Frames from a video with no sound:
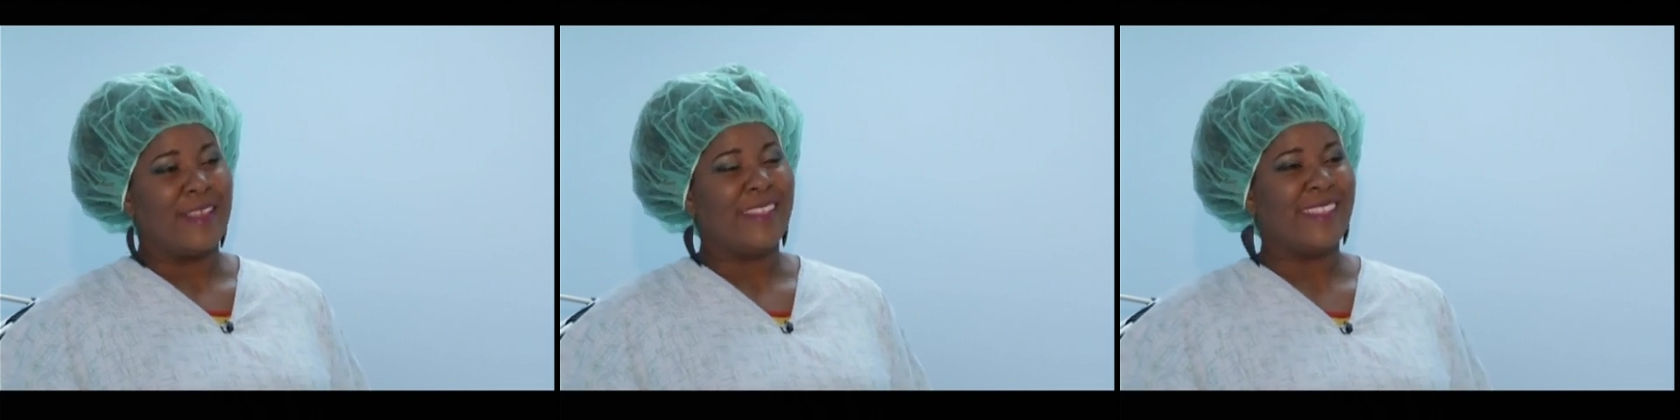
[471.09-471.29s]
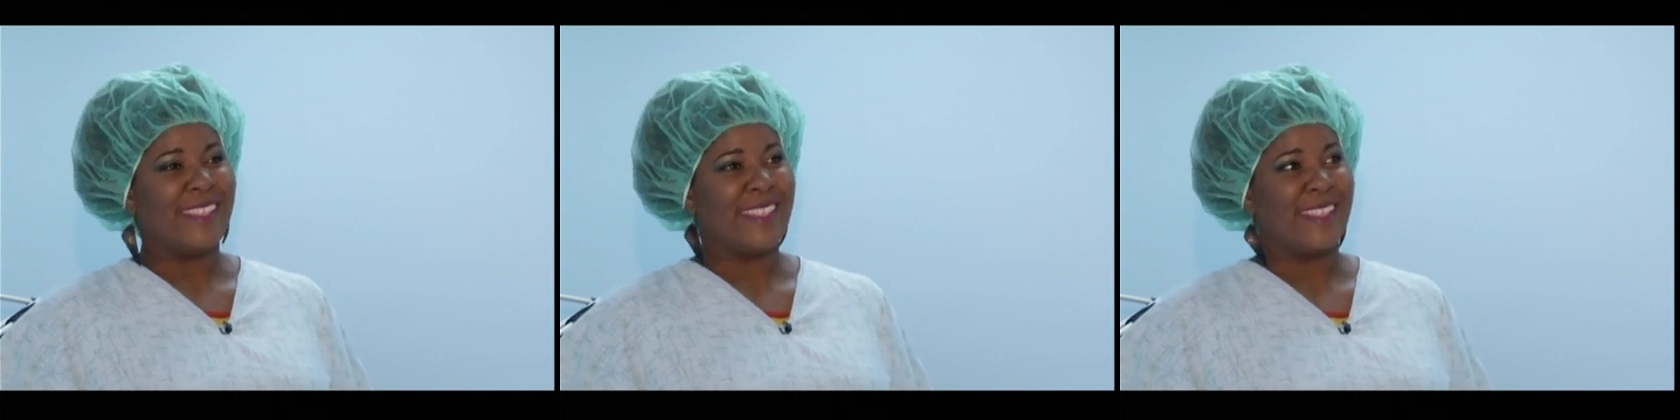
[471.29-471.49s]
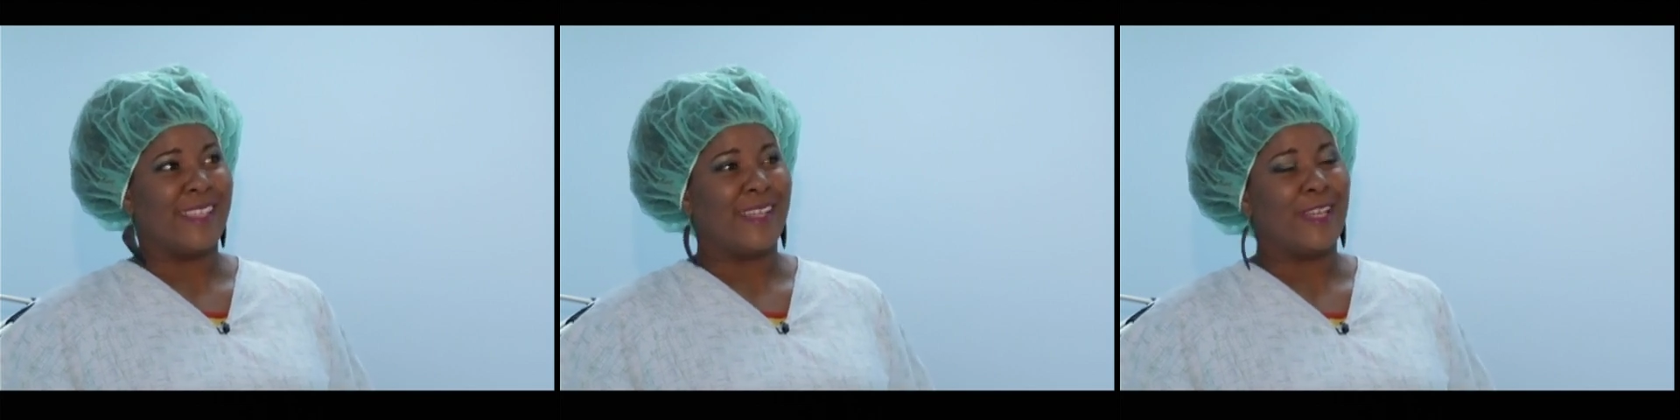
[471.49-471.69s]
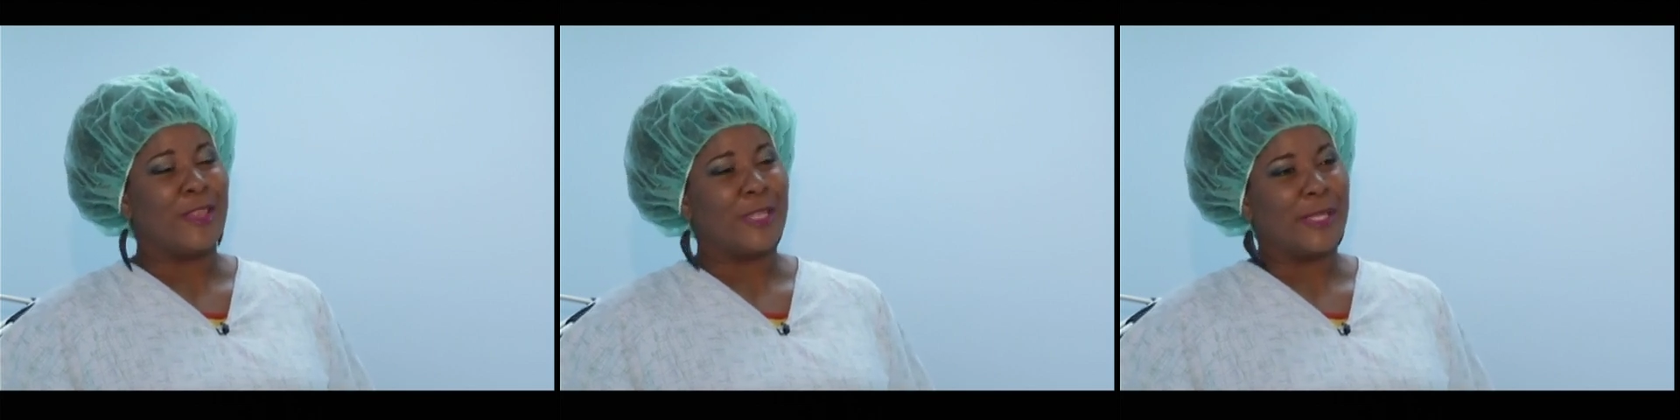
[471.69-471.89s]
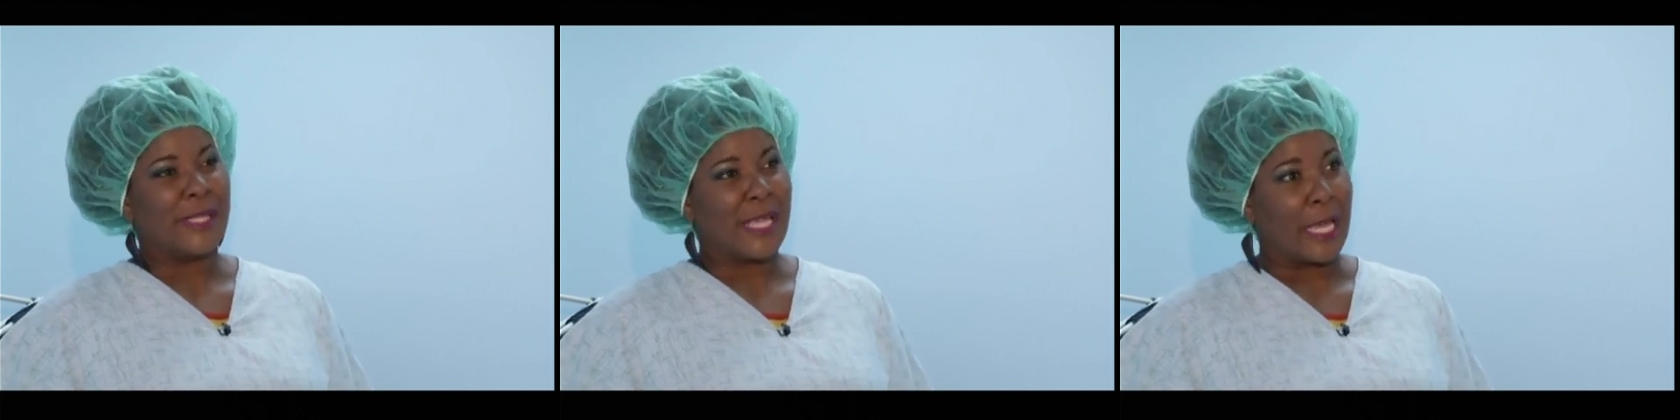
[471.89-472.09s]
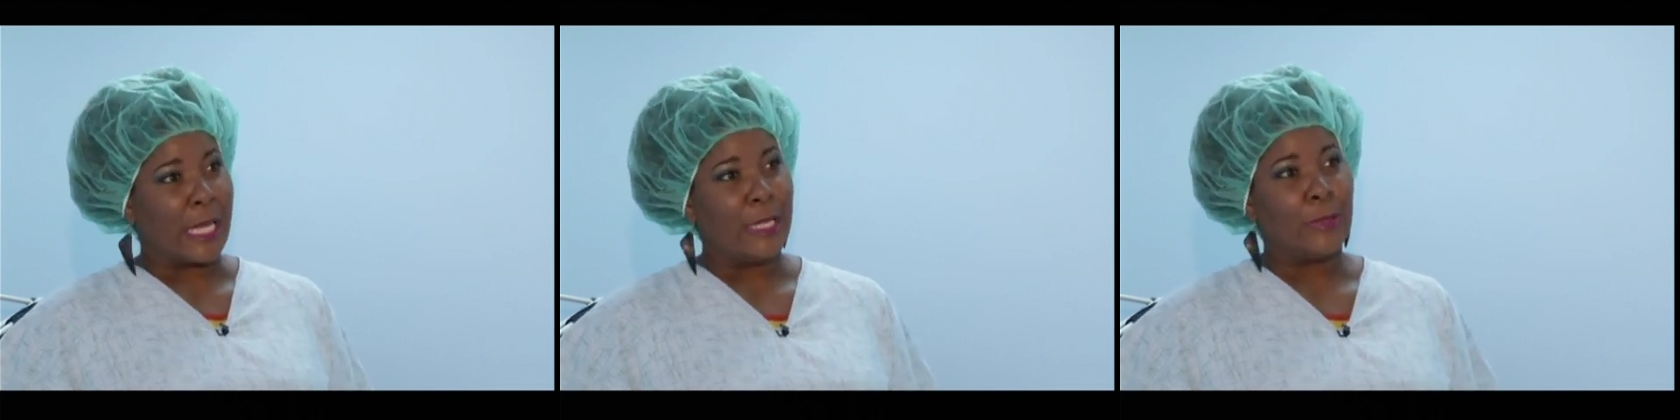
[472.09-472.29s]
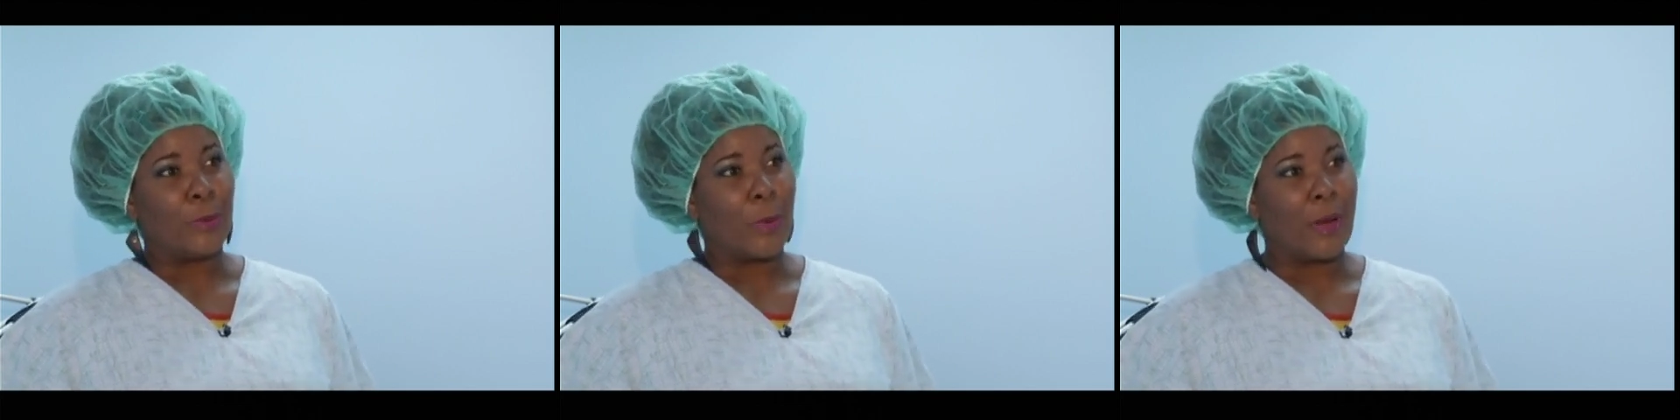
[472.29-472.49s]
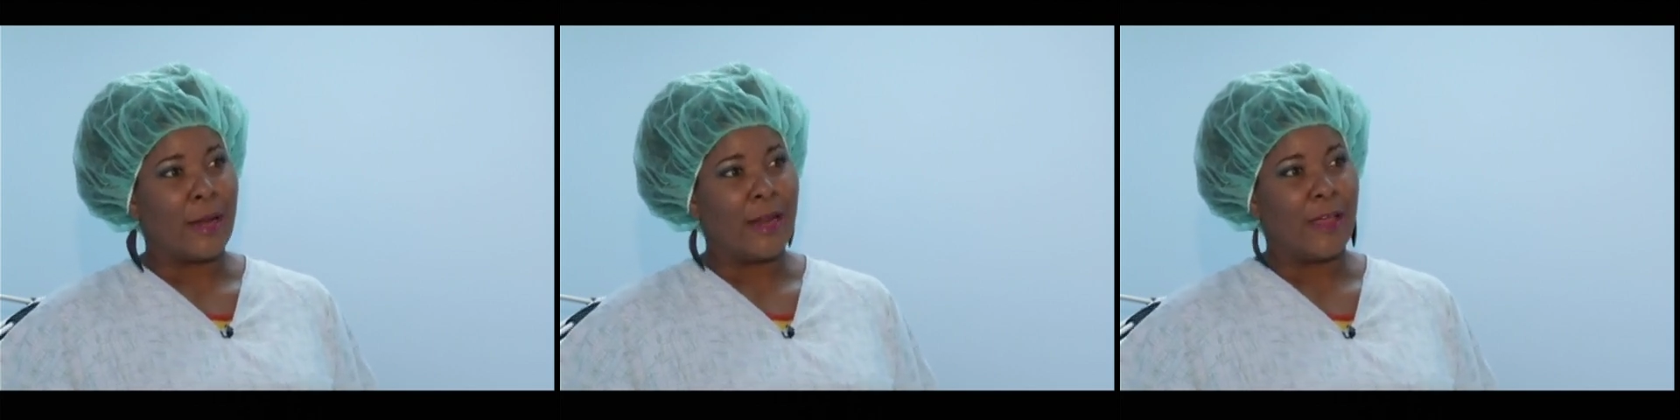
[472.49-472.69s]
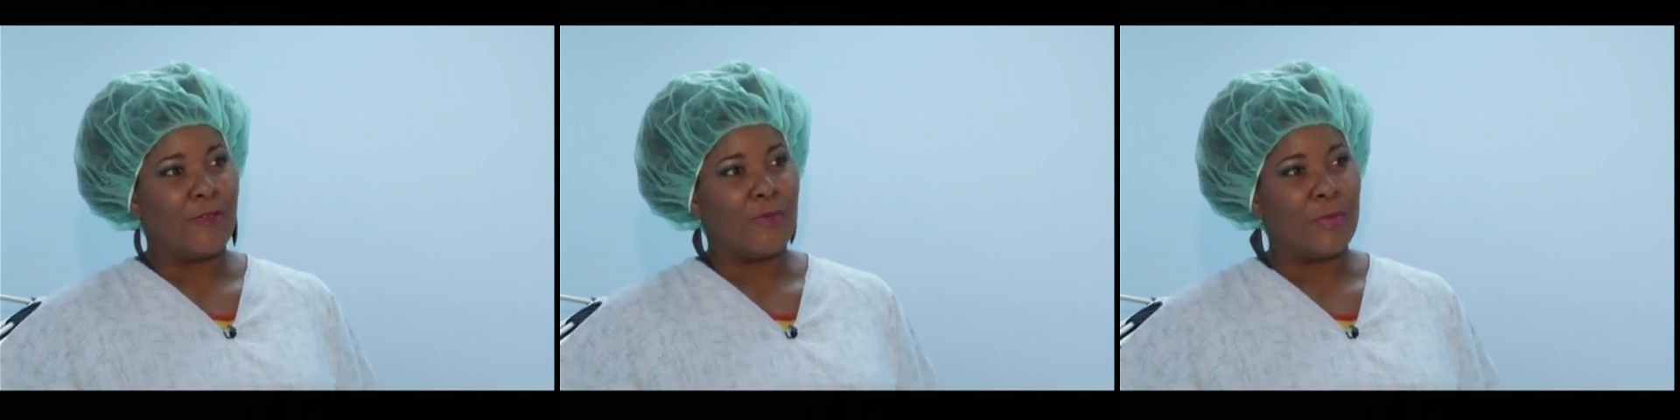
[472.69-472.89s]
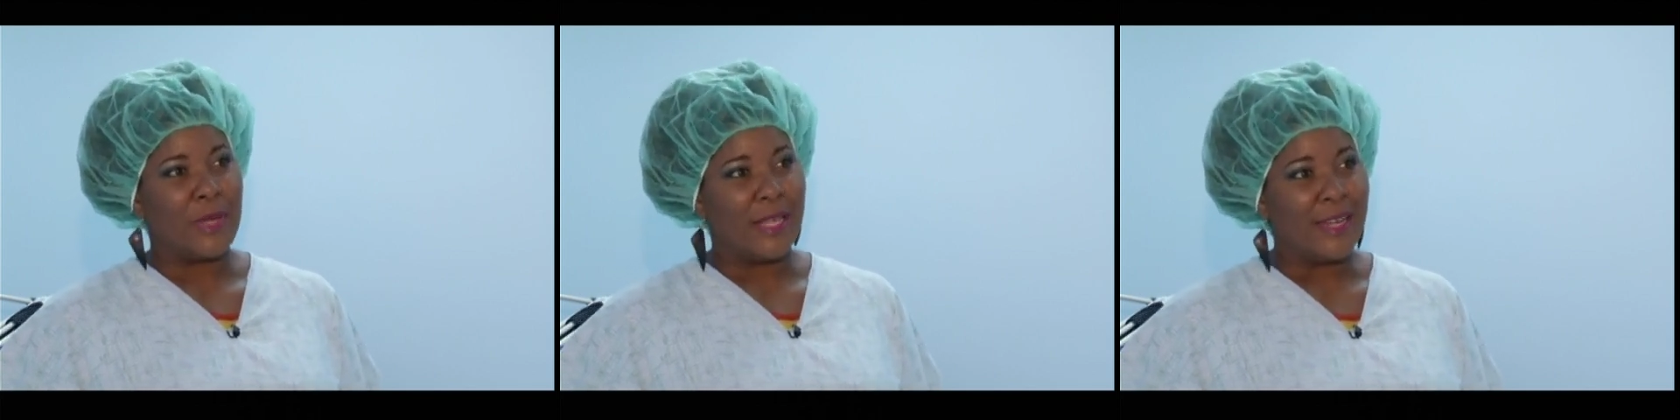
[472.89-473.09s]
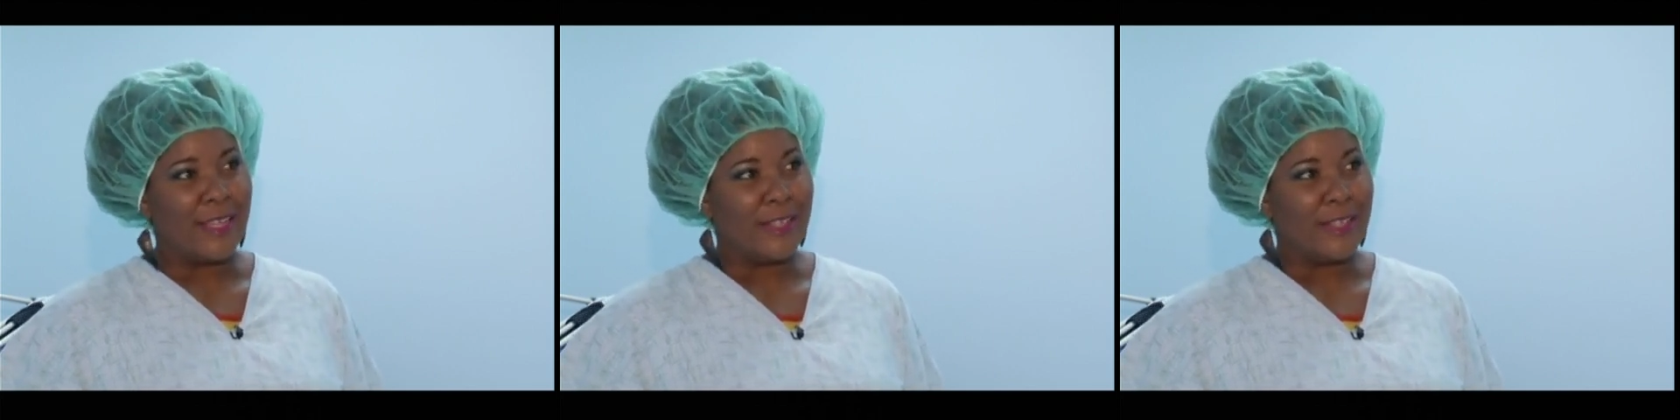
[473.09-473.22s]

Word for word: This is uh, the second one I've been